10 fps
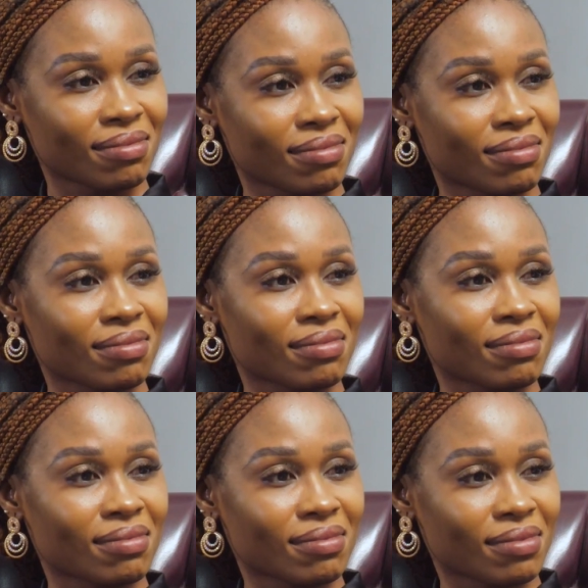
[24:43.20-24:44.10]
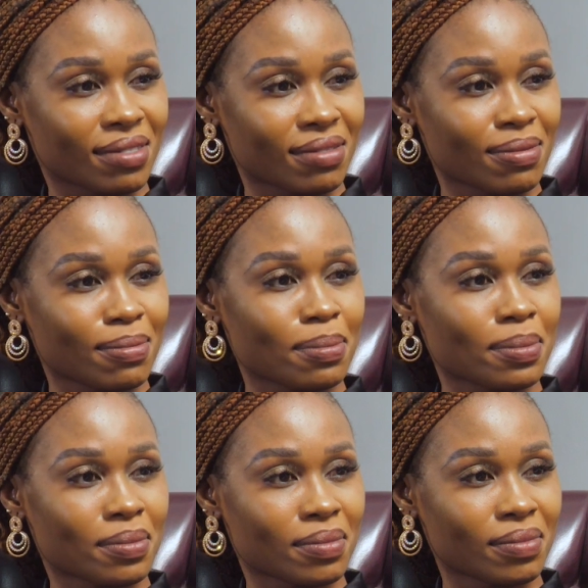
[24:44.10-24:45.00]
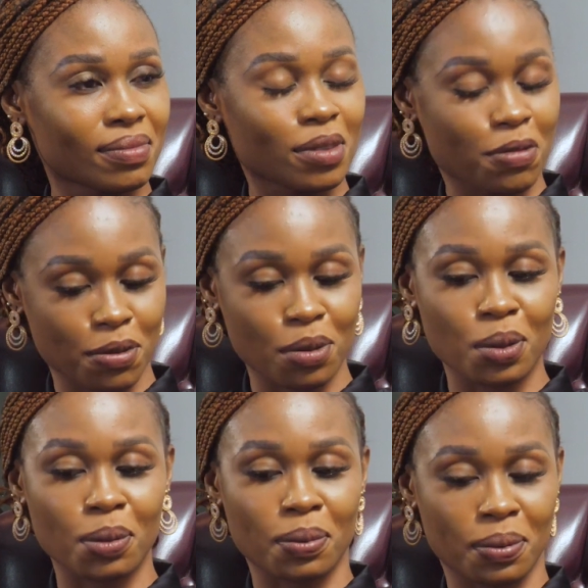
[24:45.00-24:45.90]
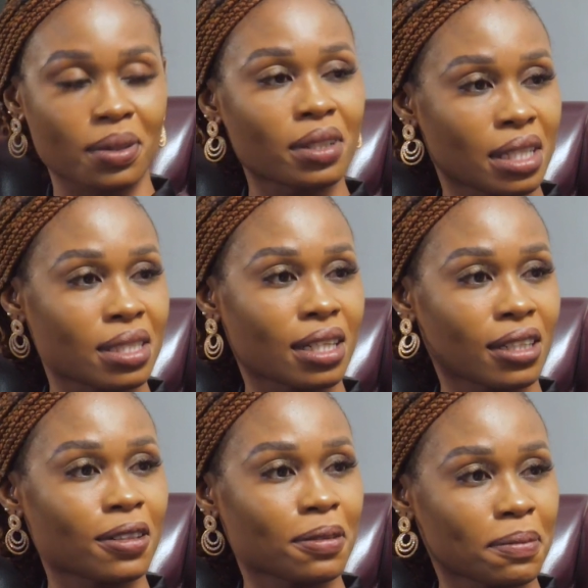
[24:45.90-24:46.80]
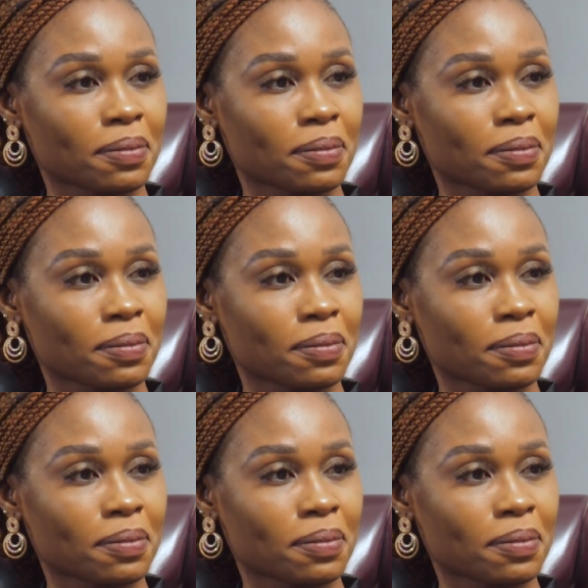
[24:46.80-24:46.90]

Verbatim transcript: then they should have also put more energies in these areas exactly. so that